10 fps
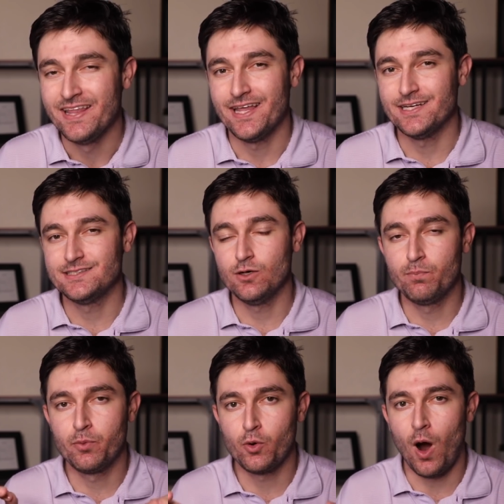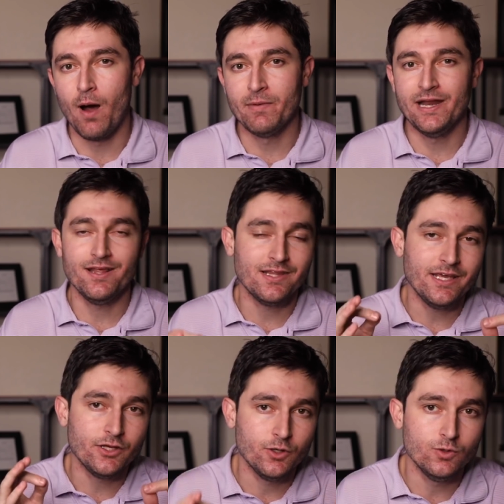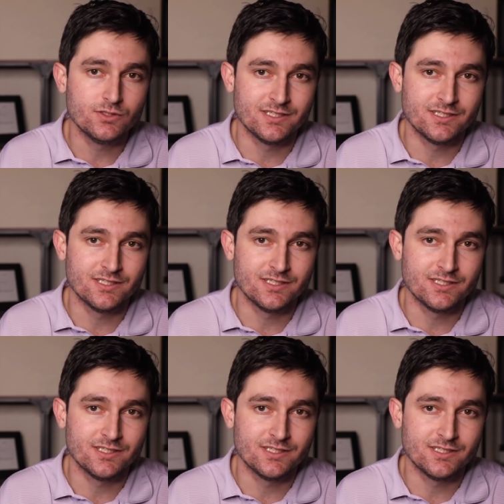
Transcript: that is still prominently used